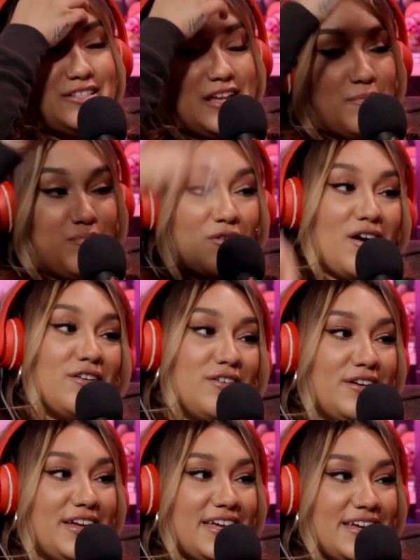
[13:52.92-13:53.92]
and brought her
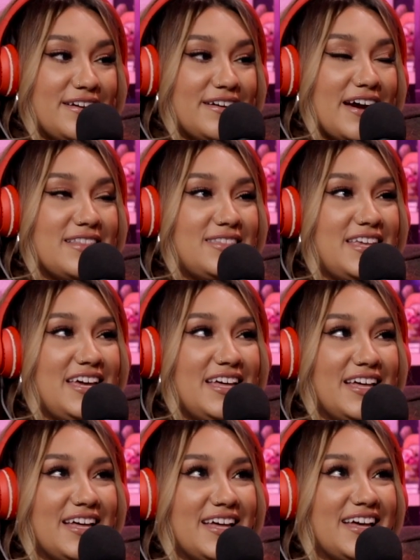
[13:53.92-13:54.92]
here. I
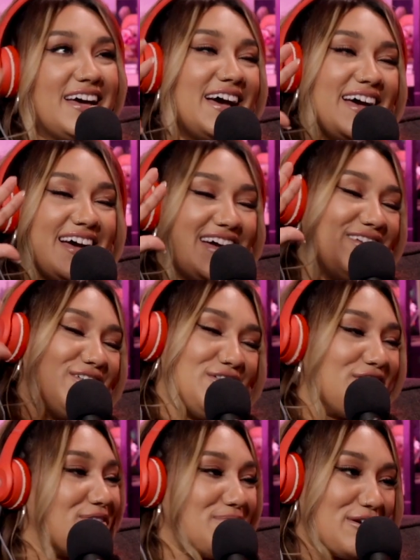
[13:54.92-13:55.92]
know you're
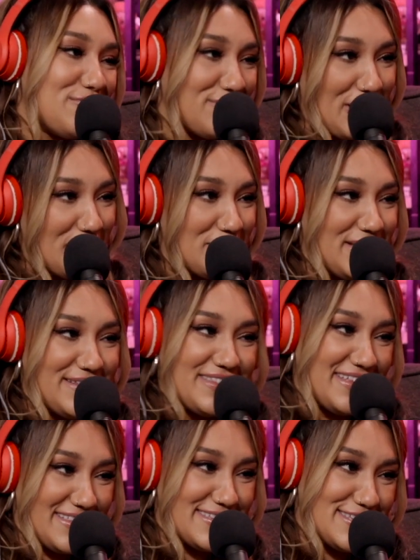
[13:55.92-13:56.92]
going to make fun of me and
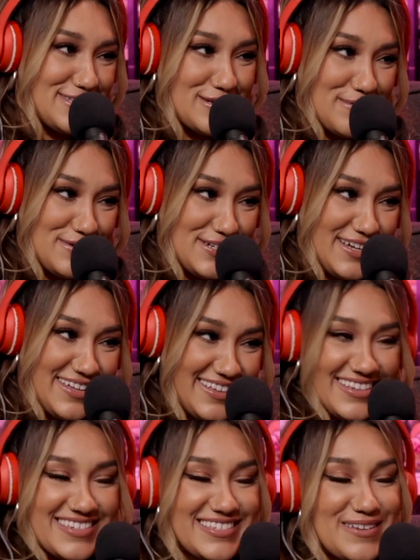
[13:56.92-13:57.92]
think this is so
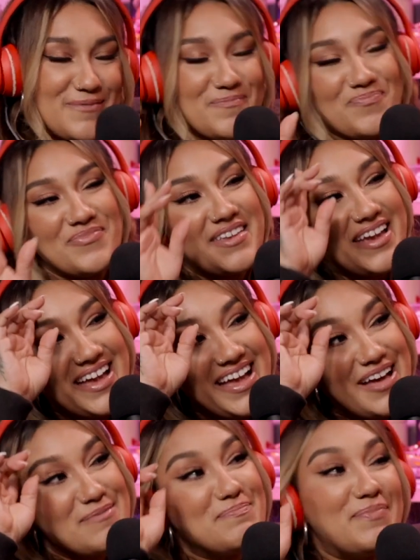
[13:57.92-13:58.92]
ridiculous.
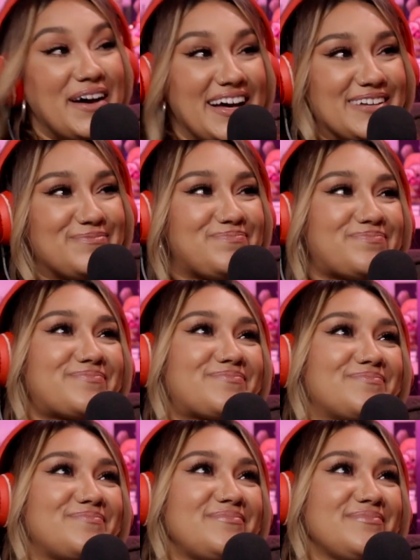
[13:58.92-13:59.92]
But
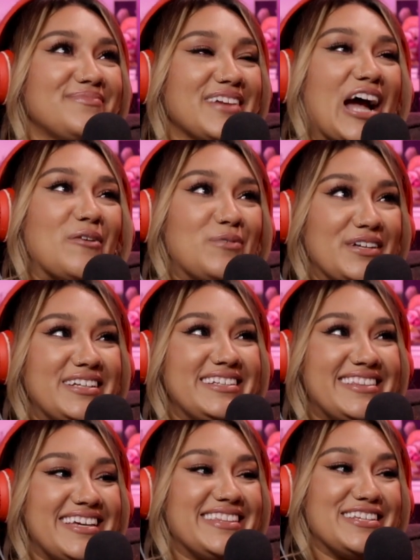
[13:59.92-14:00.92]
I really
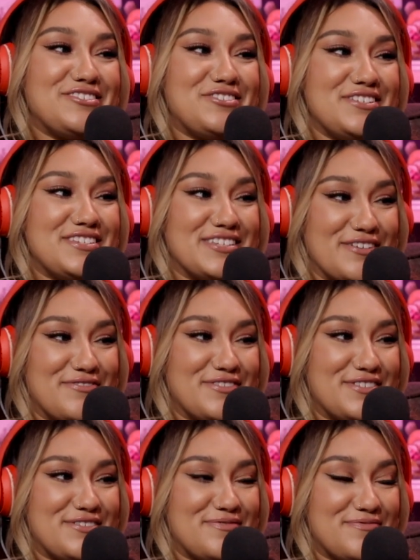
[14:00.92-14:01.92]
think that she
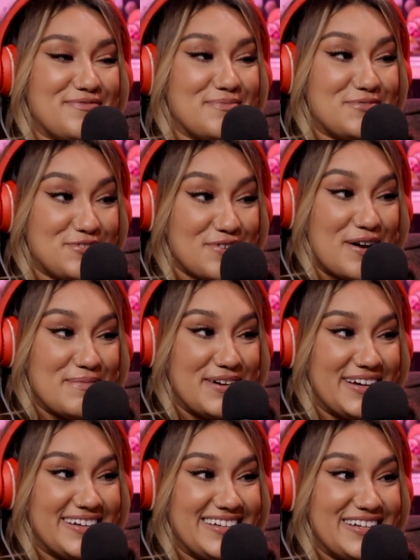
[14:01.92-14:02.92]
suffered from
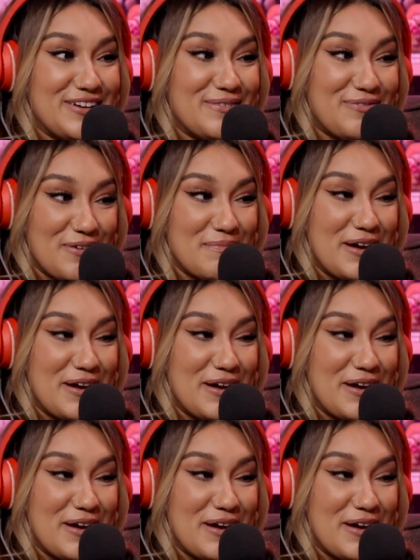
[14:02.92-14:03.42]
trauma from